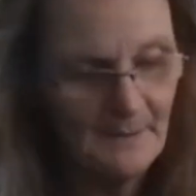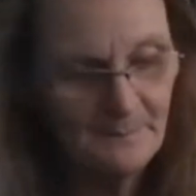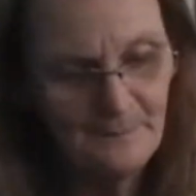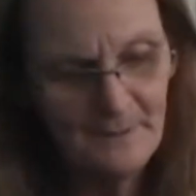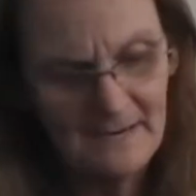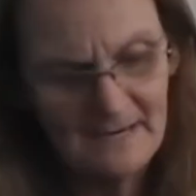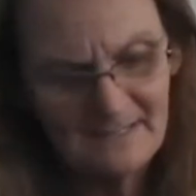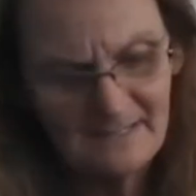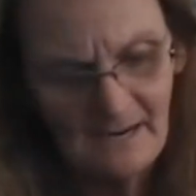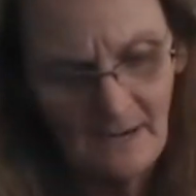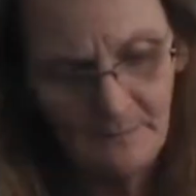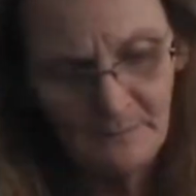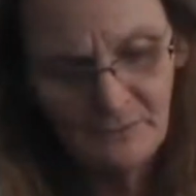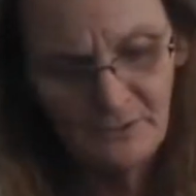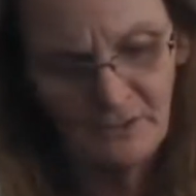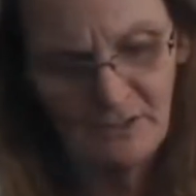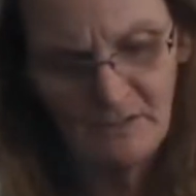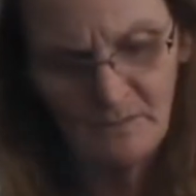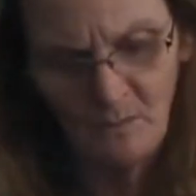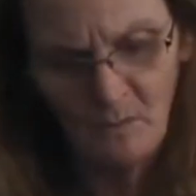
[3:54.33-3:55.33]
picked up
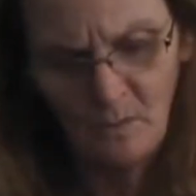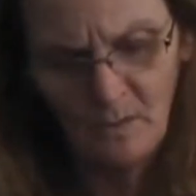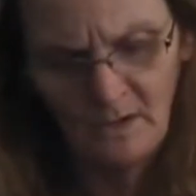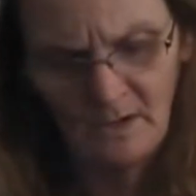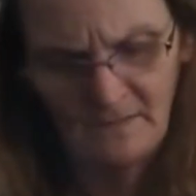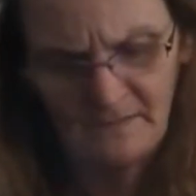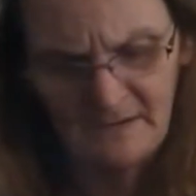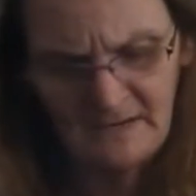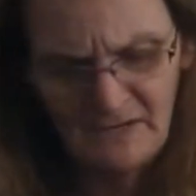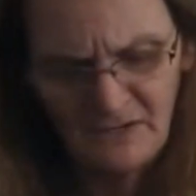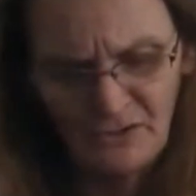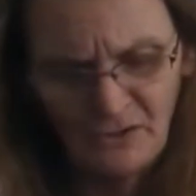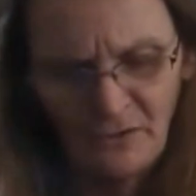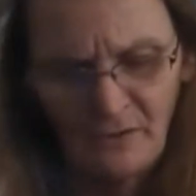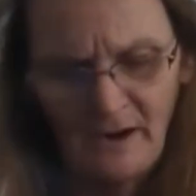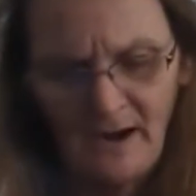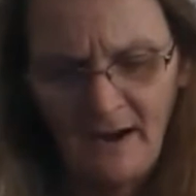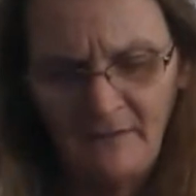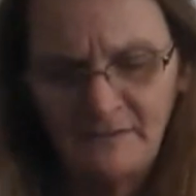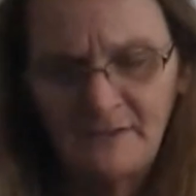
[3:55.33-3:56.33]
two more of these
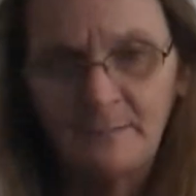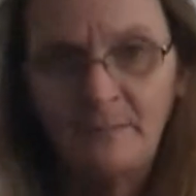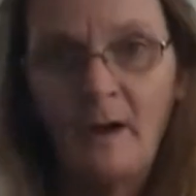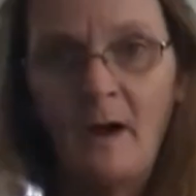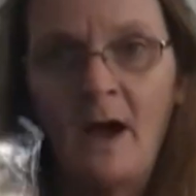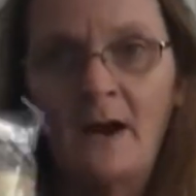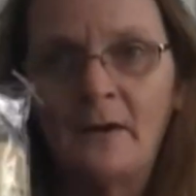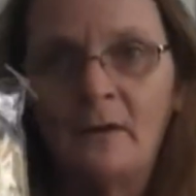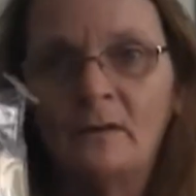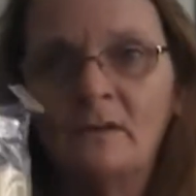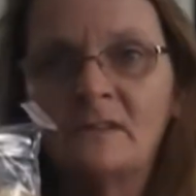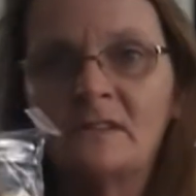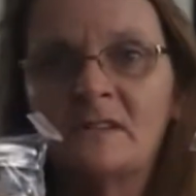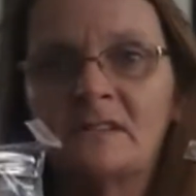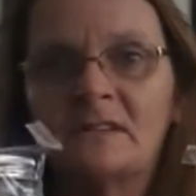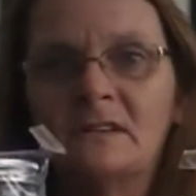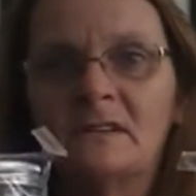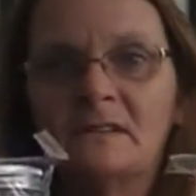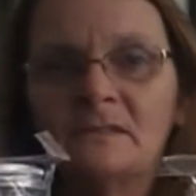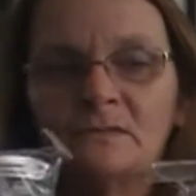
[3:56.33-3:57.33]
craft
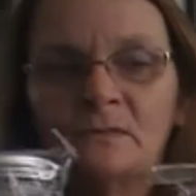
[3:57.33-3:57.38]
bottles